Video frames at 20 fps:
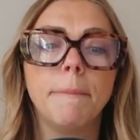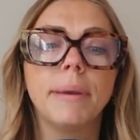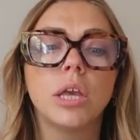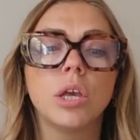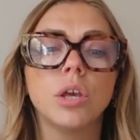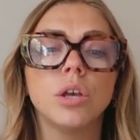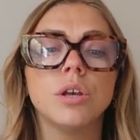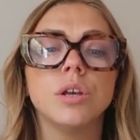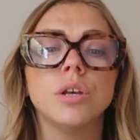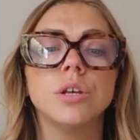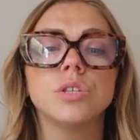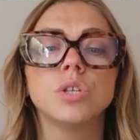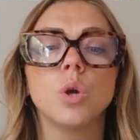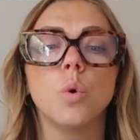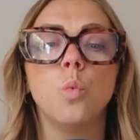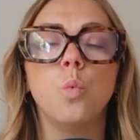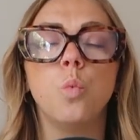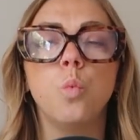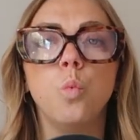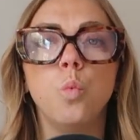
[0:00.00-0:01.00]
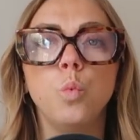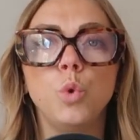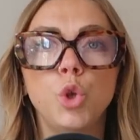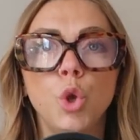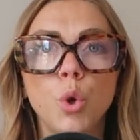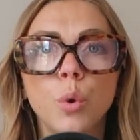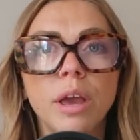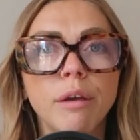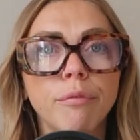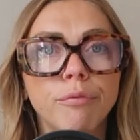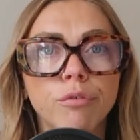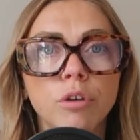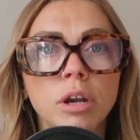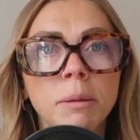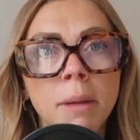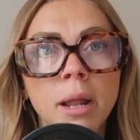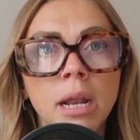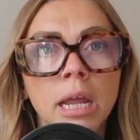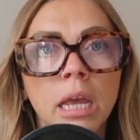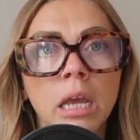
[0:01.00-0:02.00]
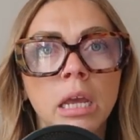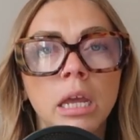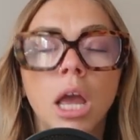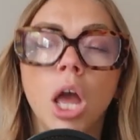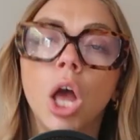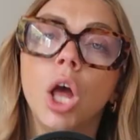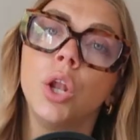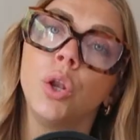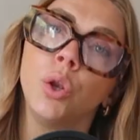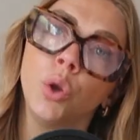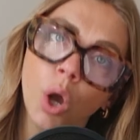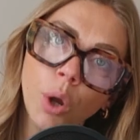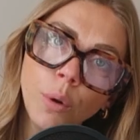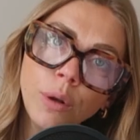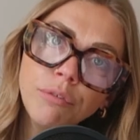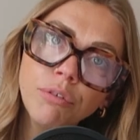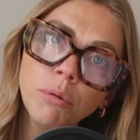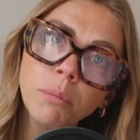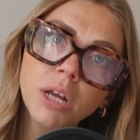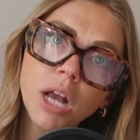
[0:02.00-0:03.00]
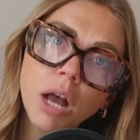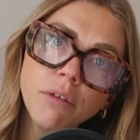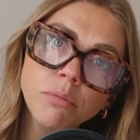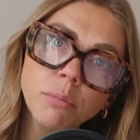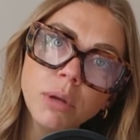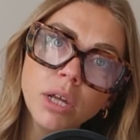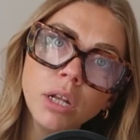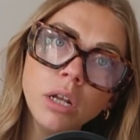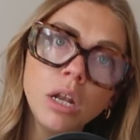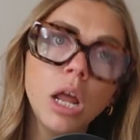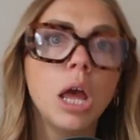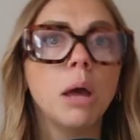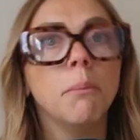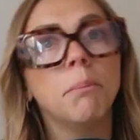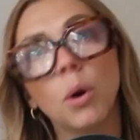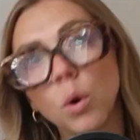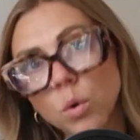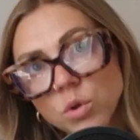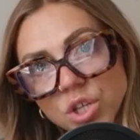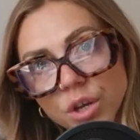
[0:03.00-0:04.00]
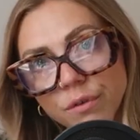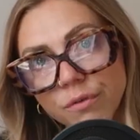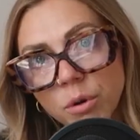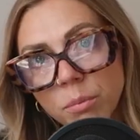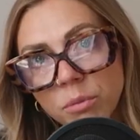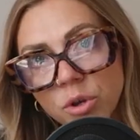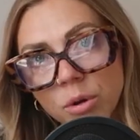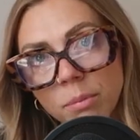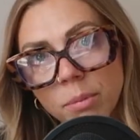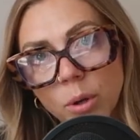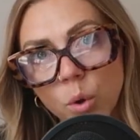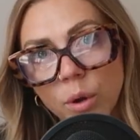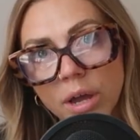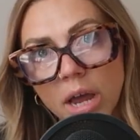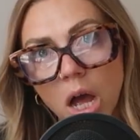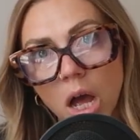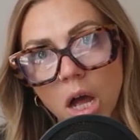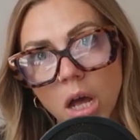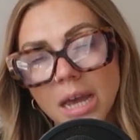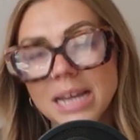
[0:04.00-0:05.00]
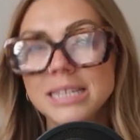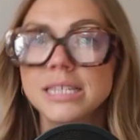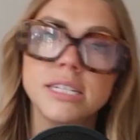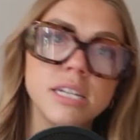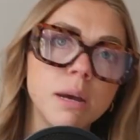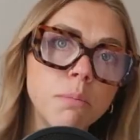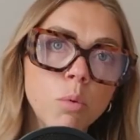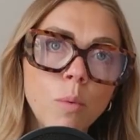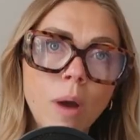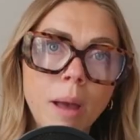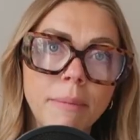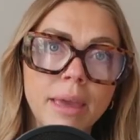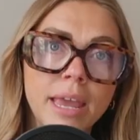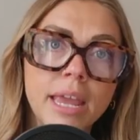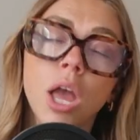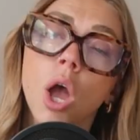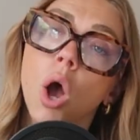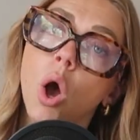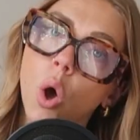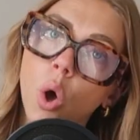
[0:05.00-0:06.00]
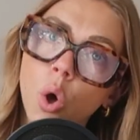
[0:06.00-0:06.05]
Because you get free money, not only from the government, but also from your employer. It's a double whammy.